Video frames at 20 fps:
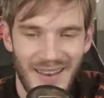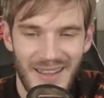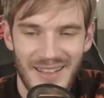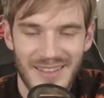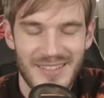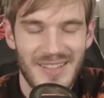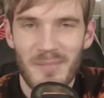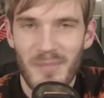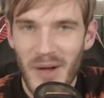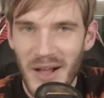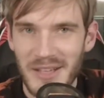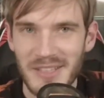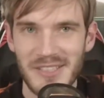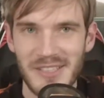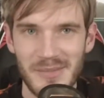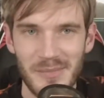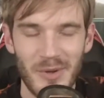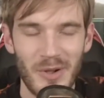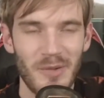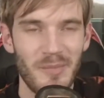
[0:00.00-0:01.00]
It's
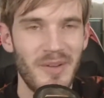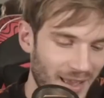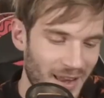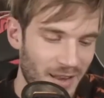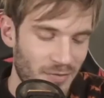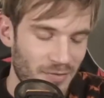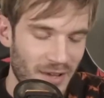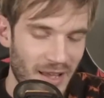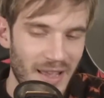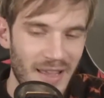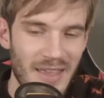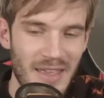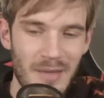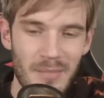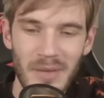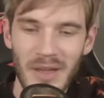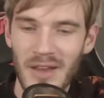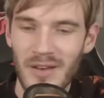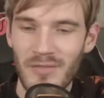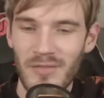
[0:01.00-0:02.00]
impossible. And if I
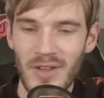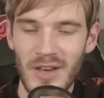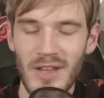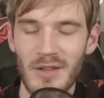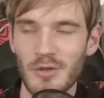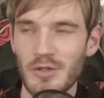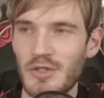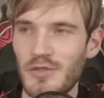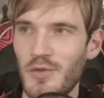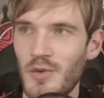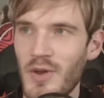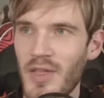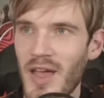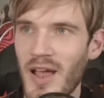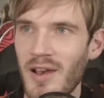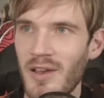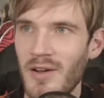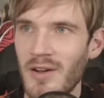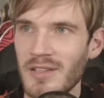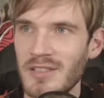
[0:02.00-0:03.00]
keep making videos for
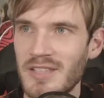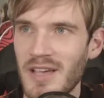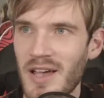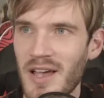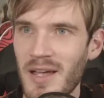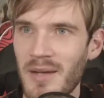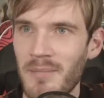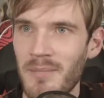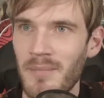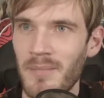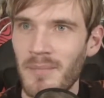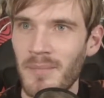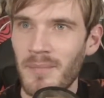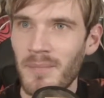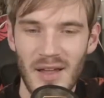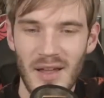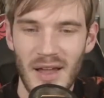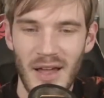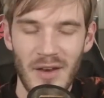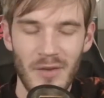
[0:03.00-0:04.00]
that long time,
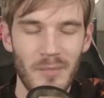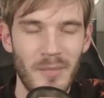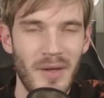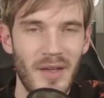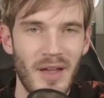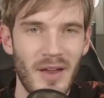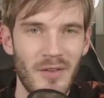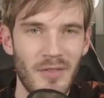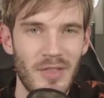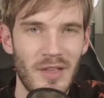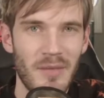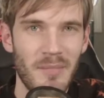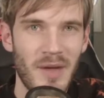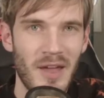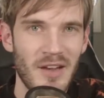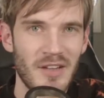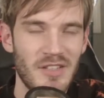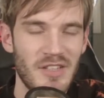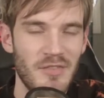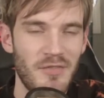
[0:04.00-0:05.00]
I don't I don't think it
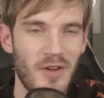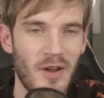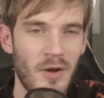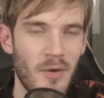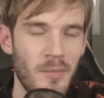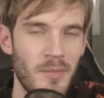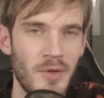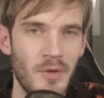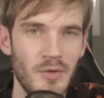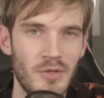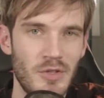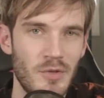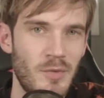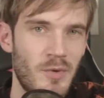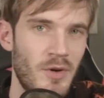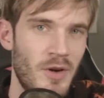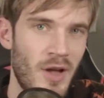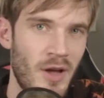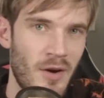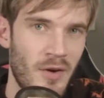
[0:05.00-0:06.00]
matters if I'm on
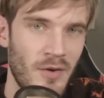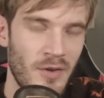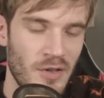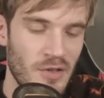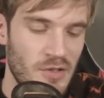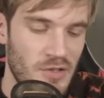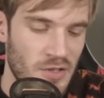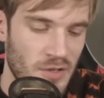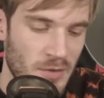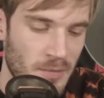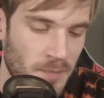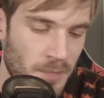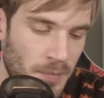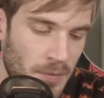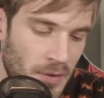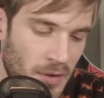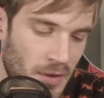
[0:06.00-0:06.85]
YouTube or not on YouTube.